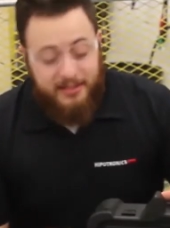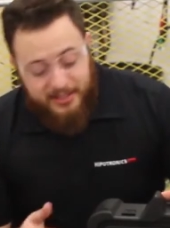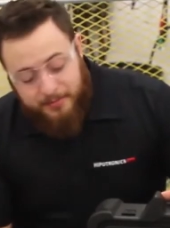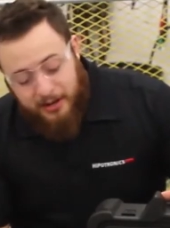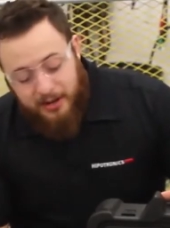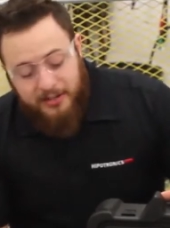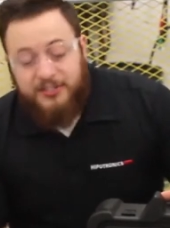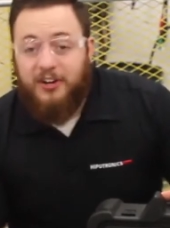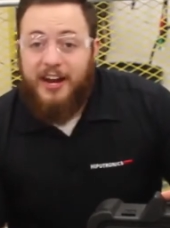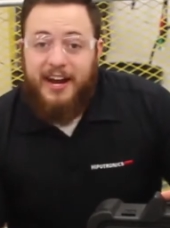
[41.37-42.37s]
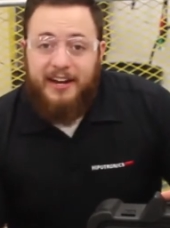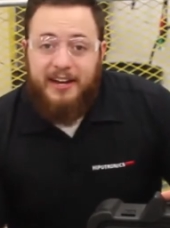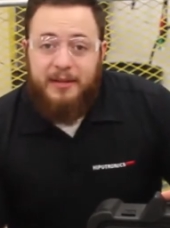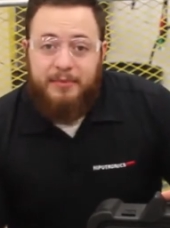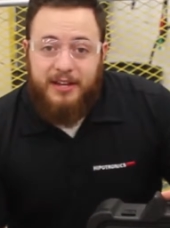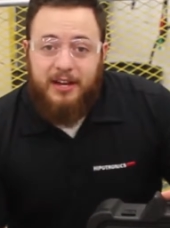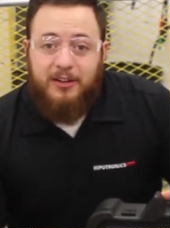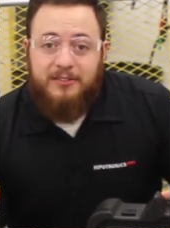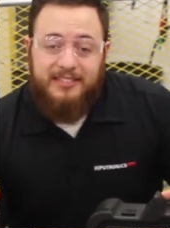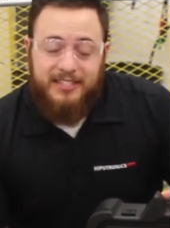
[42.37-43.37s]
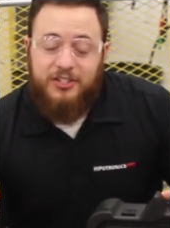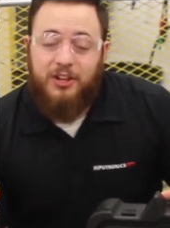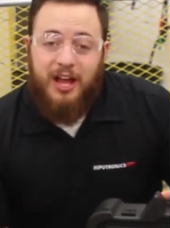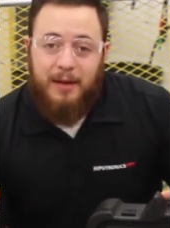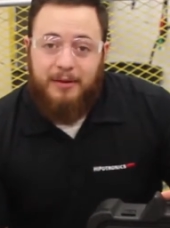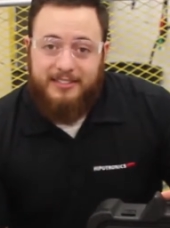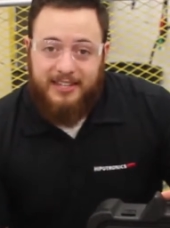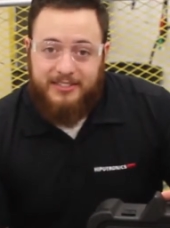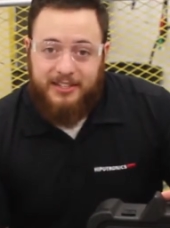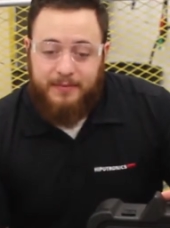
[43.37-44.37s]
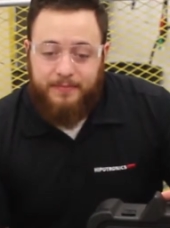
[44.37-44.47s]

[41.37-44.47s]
This model is our eight eighty P L digital HiPot tester.